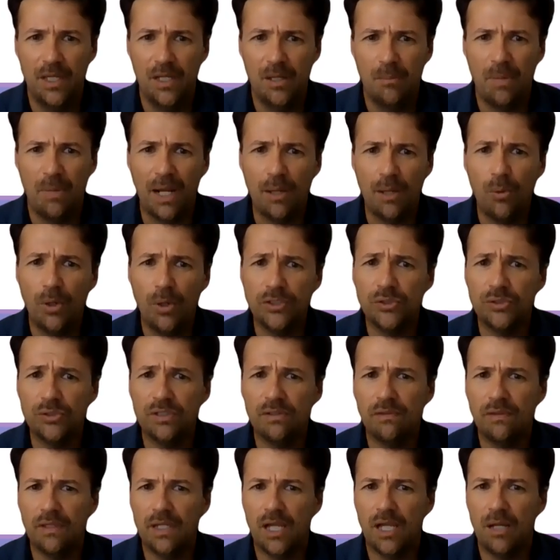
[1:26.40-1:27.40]
But I want you
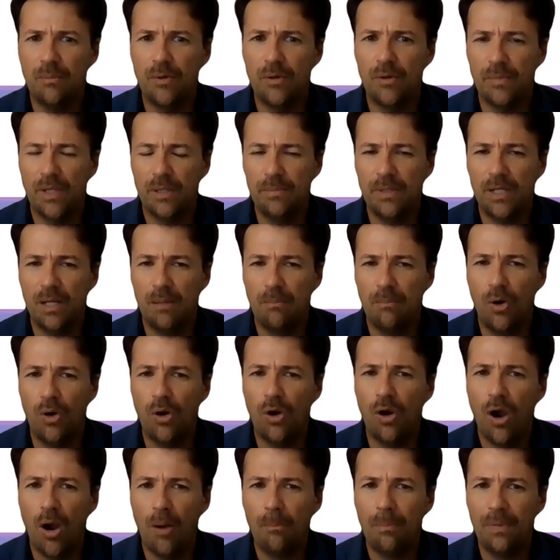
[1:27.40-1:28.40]
to think about maybe a more
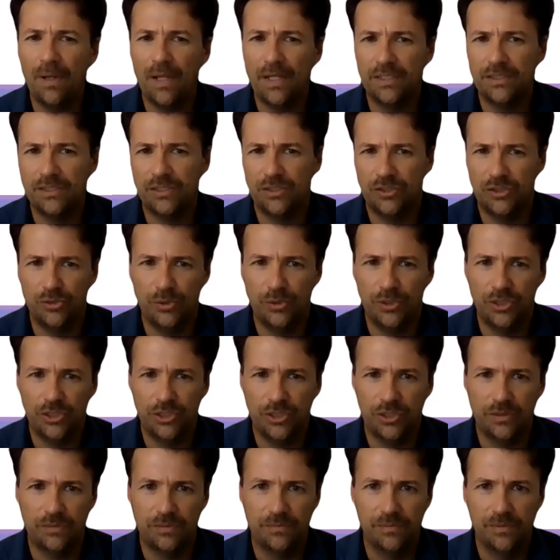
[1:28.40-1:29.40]
complex
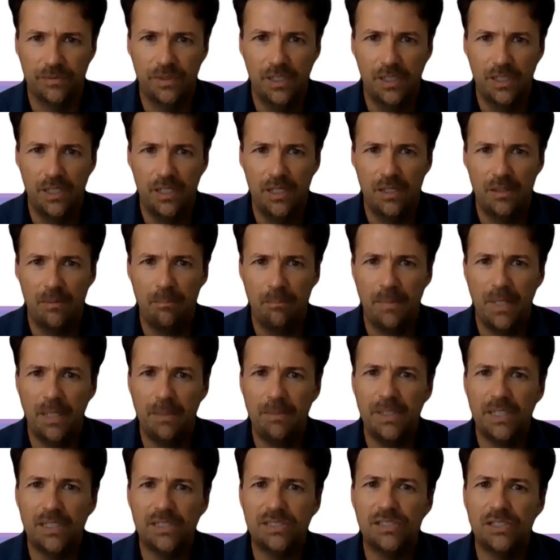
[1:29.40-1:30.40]
situation.
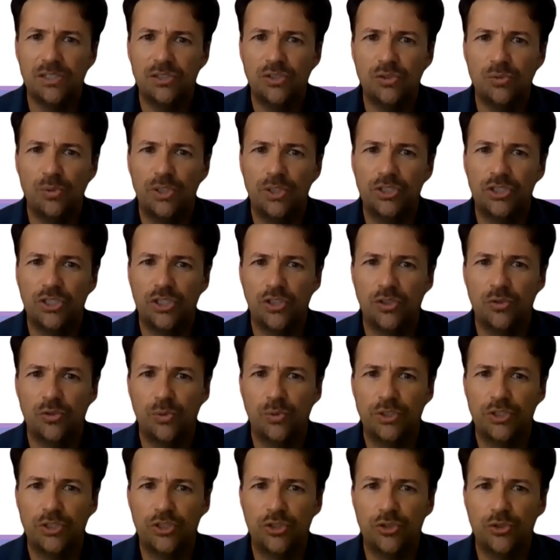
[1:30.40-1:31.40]
Maybe a situation in
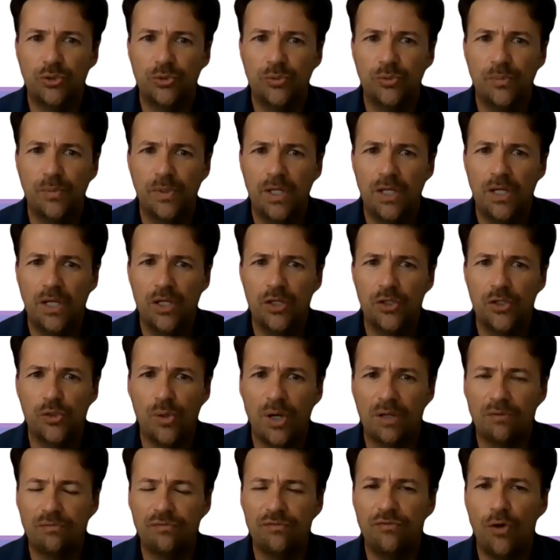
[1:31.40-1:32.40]
which you
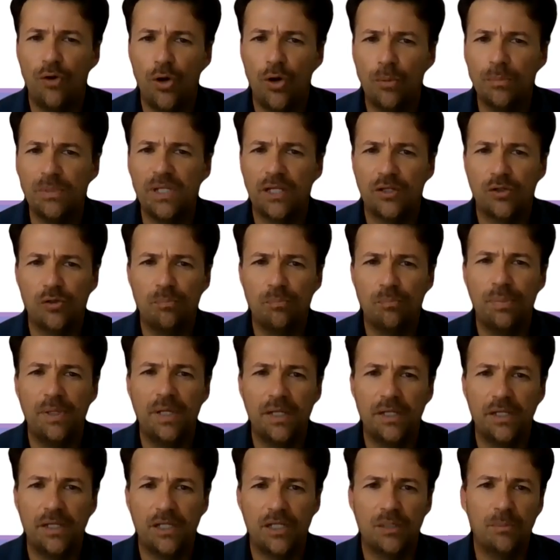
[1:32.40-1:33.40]
had formed an
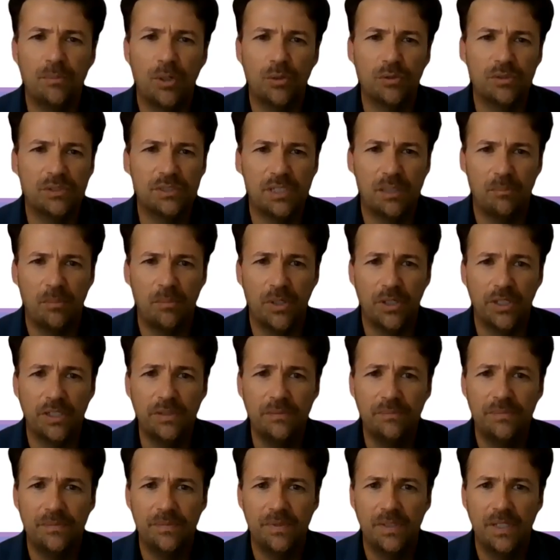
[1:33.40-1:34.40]
opinion about somebody,
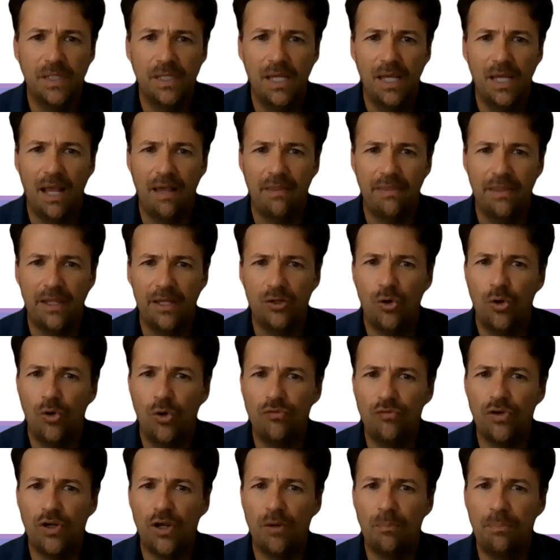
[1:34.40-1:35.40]
and then
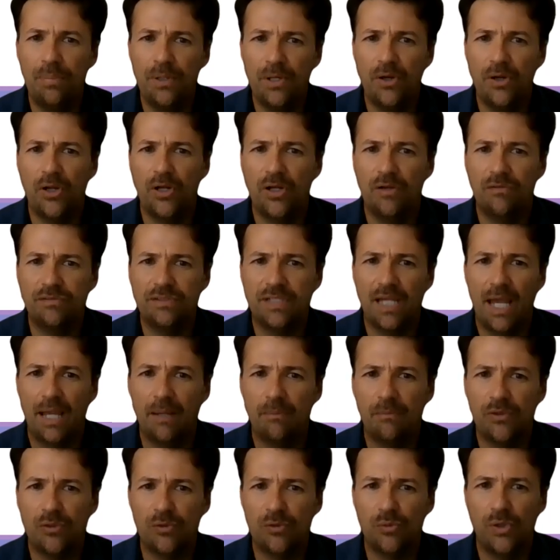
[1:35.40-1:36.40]
over a period of
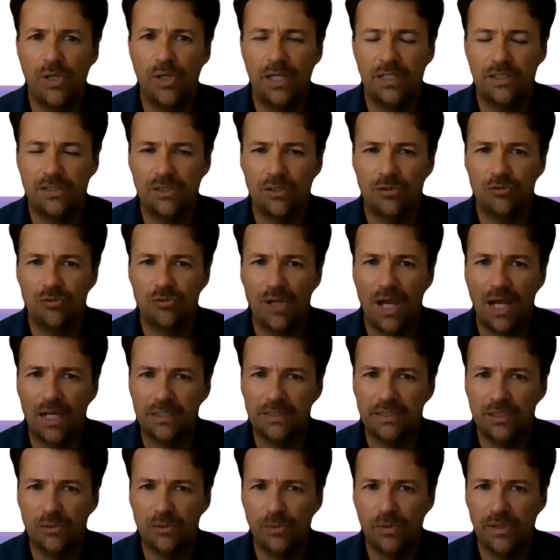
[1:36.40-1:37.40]
time through
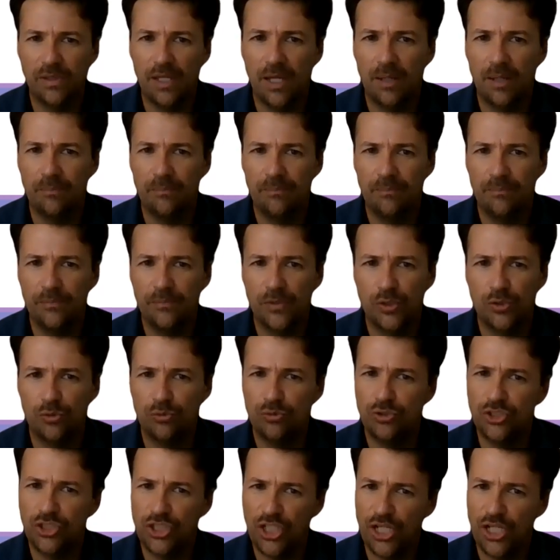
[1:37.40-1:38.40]
interacting with them, you
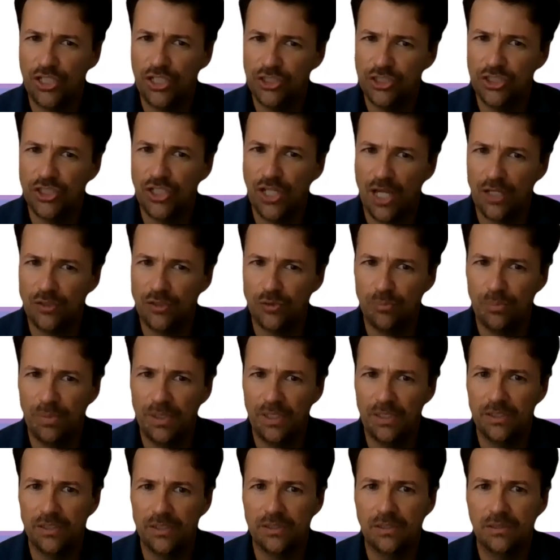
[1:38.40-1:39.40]
changed that
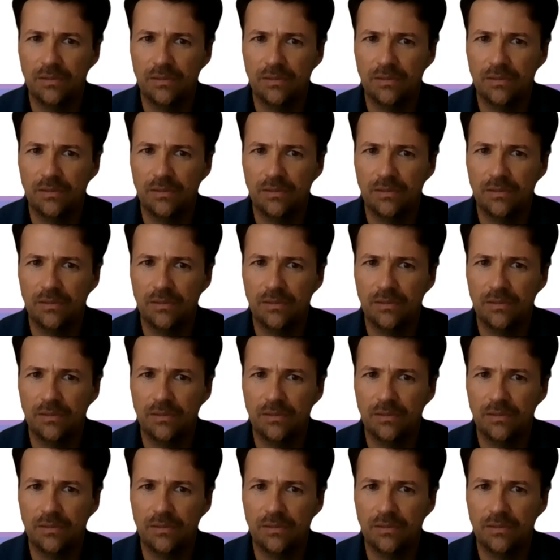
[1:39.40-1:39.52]
opinion.